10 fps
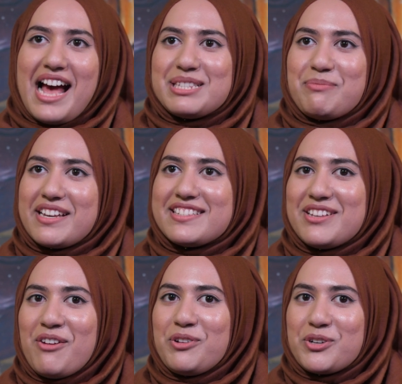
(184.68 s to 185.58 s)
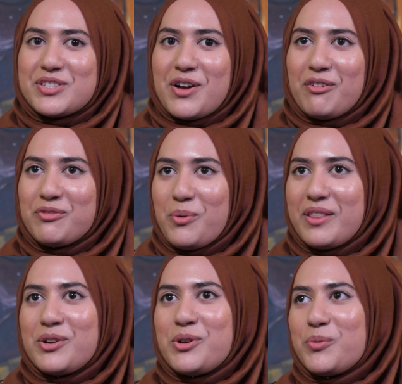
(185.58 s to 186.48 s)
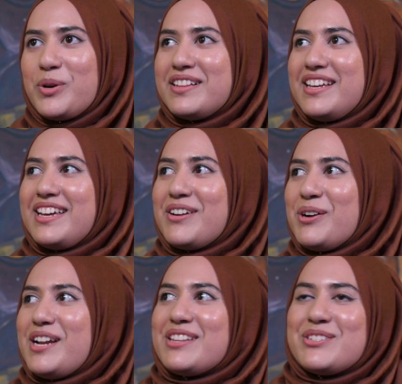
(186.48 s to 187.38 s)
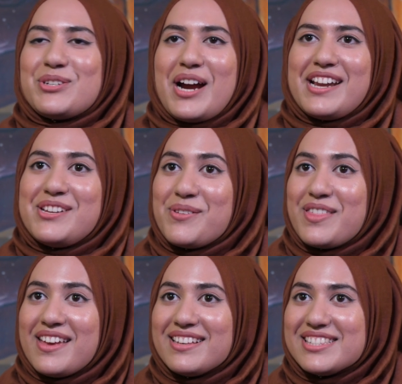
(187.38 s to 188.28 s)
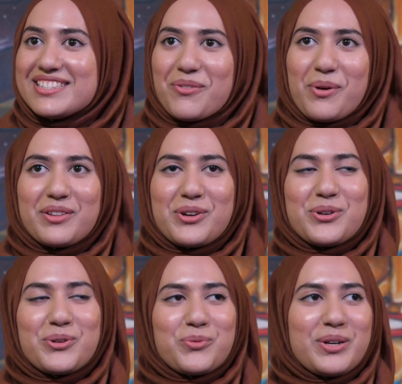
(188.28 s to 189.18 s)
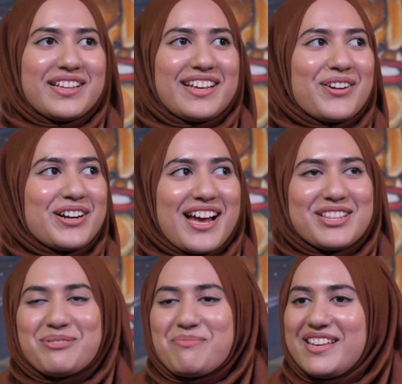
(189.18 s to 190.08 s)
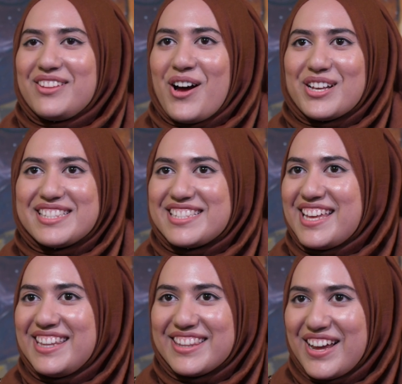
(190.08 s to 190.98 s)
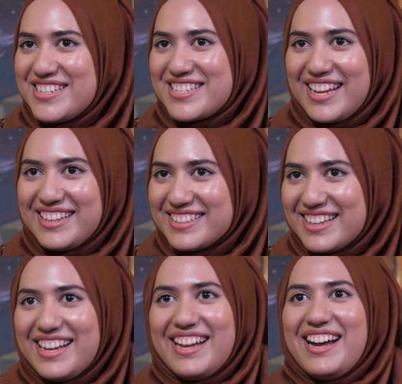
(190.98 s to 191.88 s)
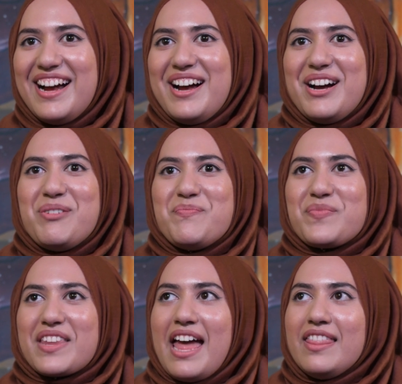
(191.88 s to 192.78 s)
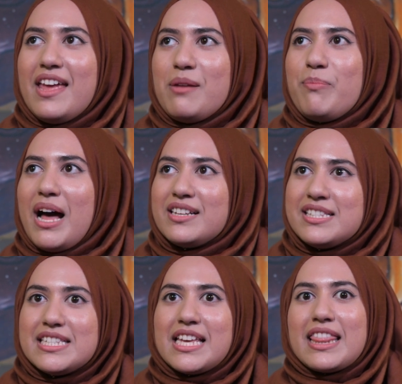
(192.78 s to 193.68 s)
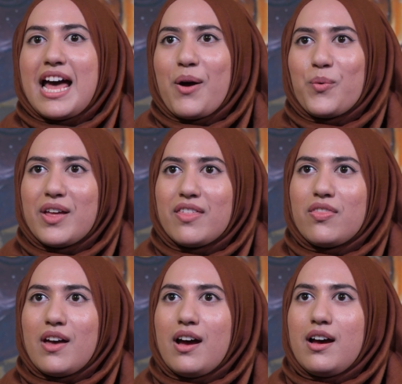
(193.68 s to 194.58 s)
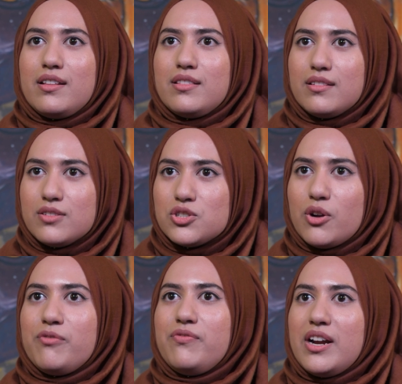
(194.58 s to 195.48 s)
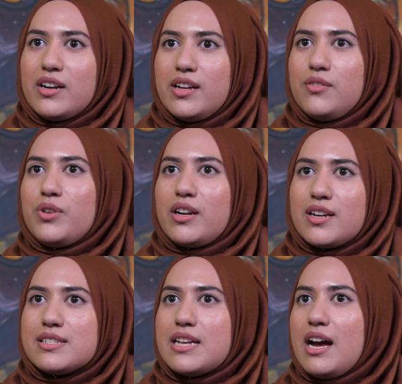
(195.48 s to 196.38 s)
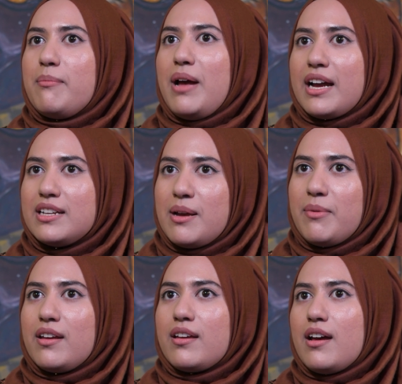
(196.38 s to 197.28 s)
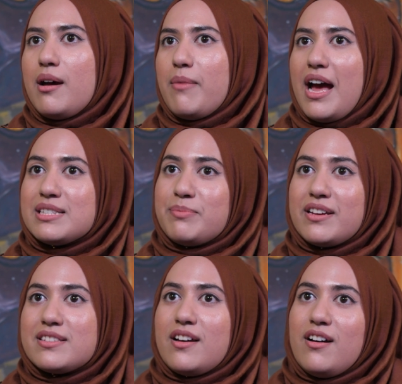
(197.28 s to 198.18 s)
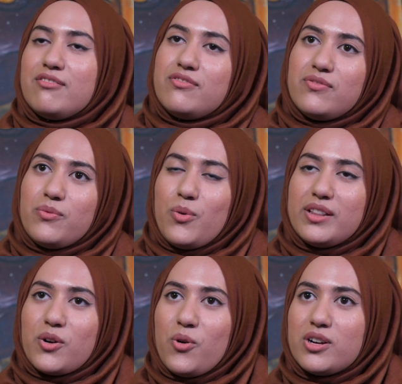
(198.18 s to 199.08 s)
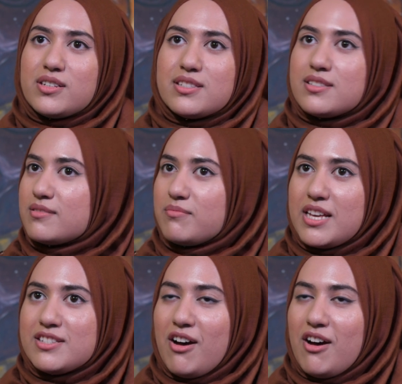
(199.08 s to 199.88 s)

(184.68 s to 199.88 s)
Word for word: aspects of yourself, whether you're willing or not to try new things, whether you're willing or not to be lost in London, um, and then balancing that with uh, sort of very rigorous um, academic um, aspect of what the course is